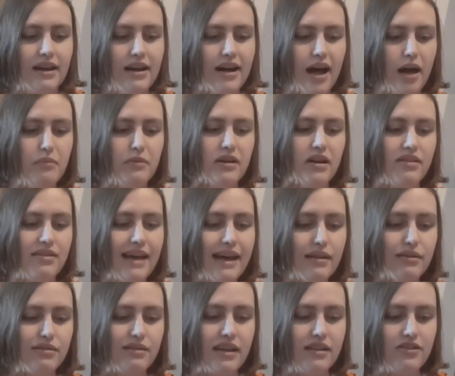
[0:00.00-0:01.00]
I wanted
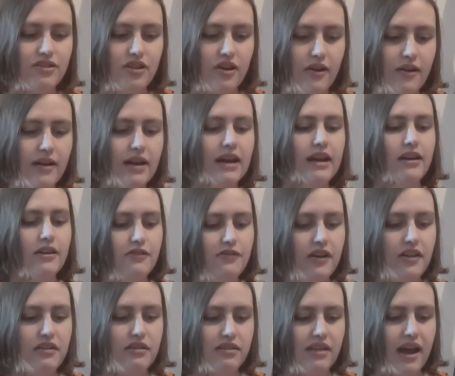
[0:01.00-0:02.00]
that center,
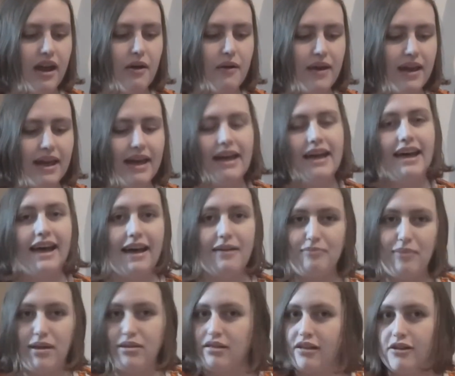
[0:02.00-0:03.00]
Fun Scary, and
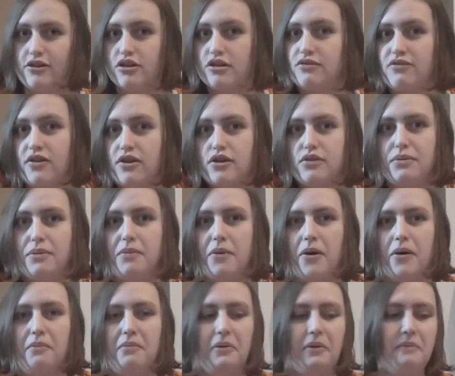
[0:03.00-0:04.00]
basically just for it to be
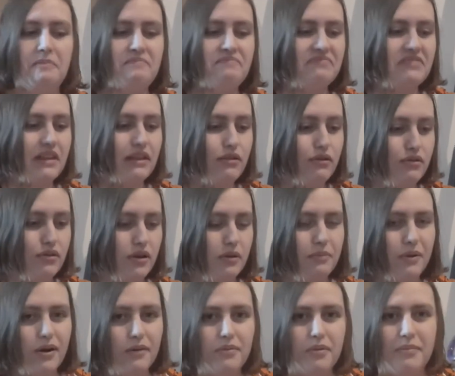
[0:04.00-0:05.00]
purple. So it's on a
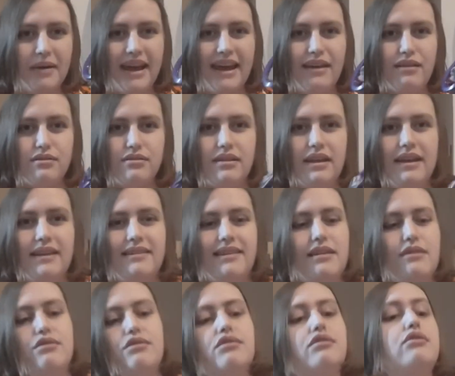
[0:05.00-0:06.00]
purple base. It
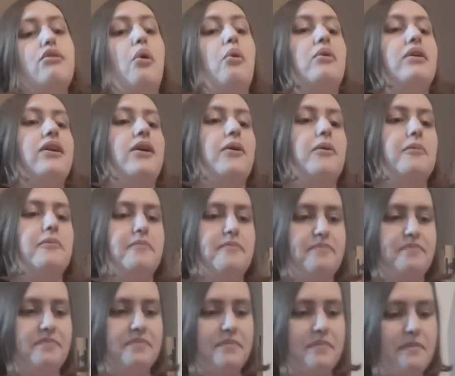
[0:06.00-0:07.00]
is so cute.
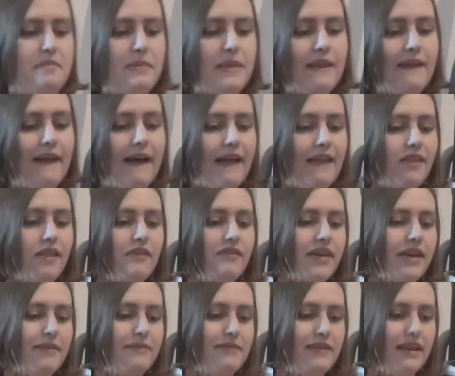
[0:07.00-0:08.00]
I love
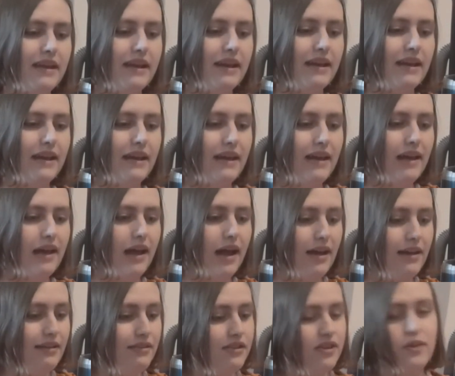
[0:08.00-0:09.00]
it.
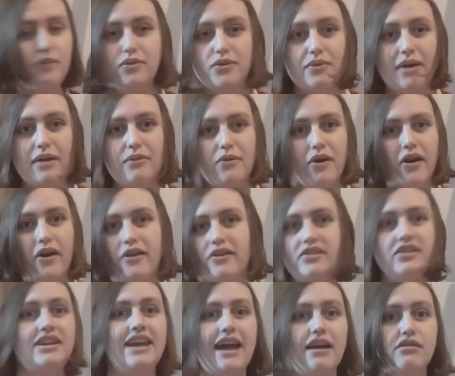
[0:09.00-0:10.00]
Is cute the right word?
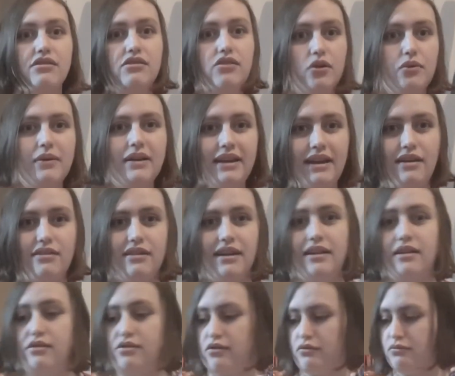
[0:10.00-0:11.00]
Yes, no, it is. It
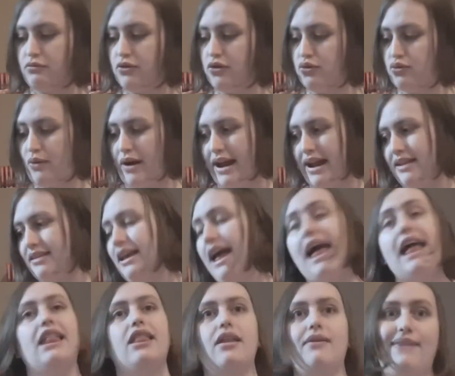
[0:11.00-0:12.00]
is great.
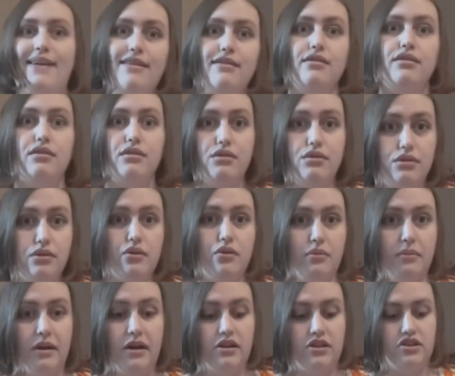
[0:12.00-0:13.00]
I love it so
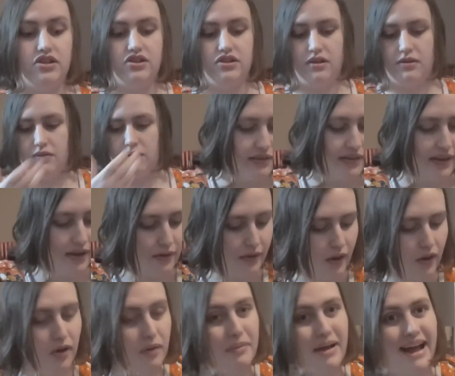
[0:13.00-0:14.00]
much. So they are
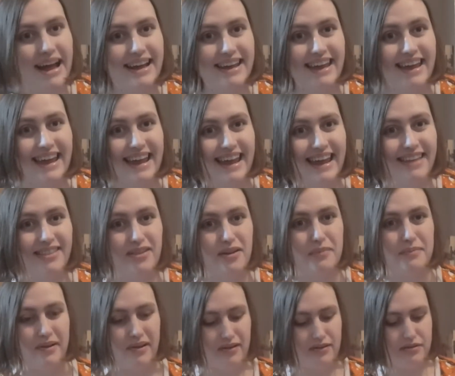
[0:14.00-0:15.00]
all back in their
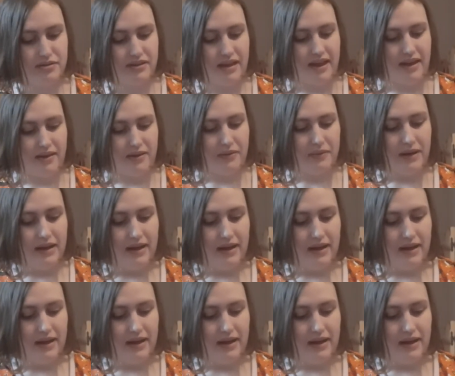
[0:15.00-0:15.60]
box now.